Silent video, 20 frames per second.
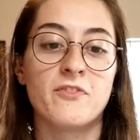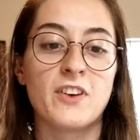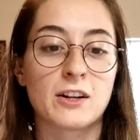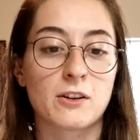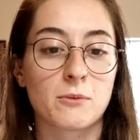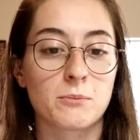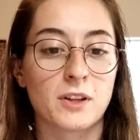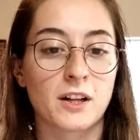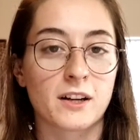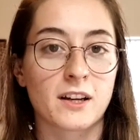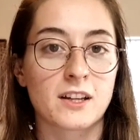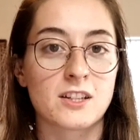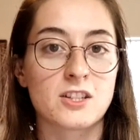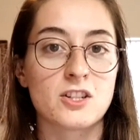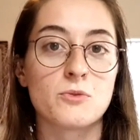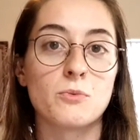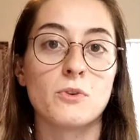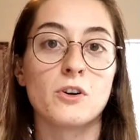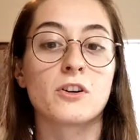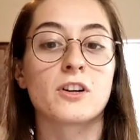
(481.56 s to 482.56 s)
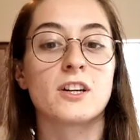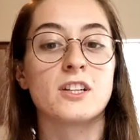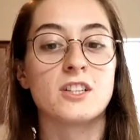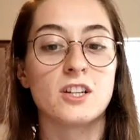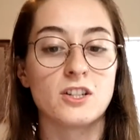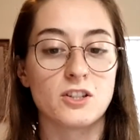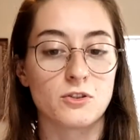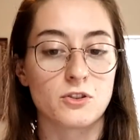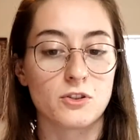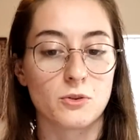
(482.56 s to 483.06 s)
Vagrant plugins will
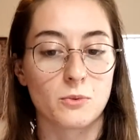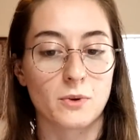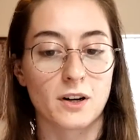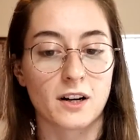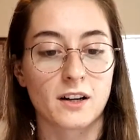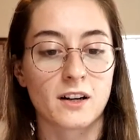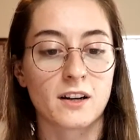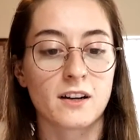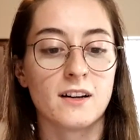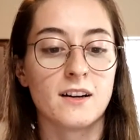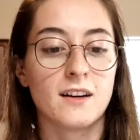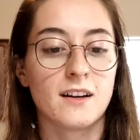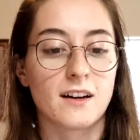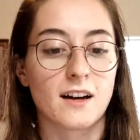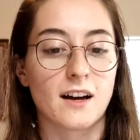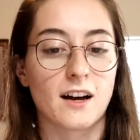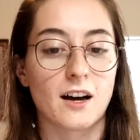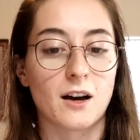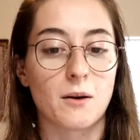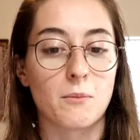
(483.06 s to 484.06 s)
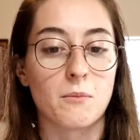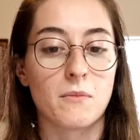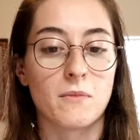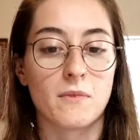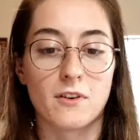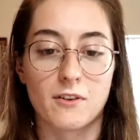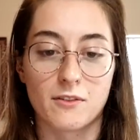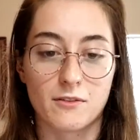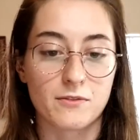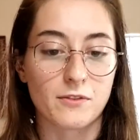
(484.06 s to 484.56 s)
continue to work um,
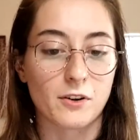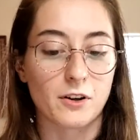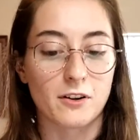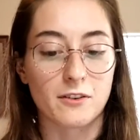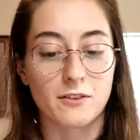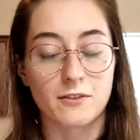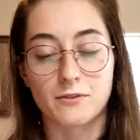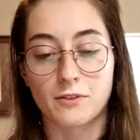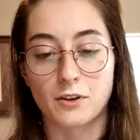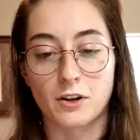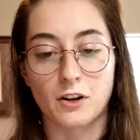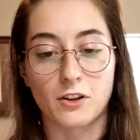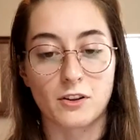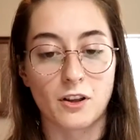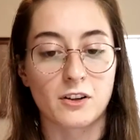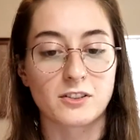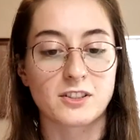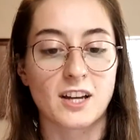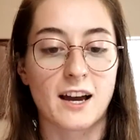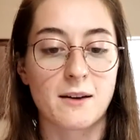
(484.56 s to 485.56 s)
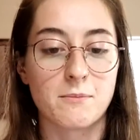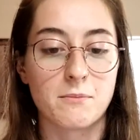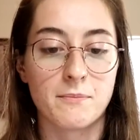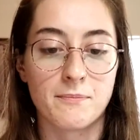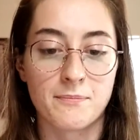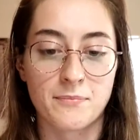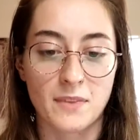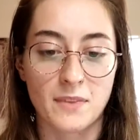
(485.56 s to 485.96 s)
for, for a long time.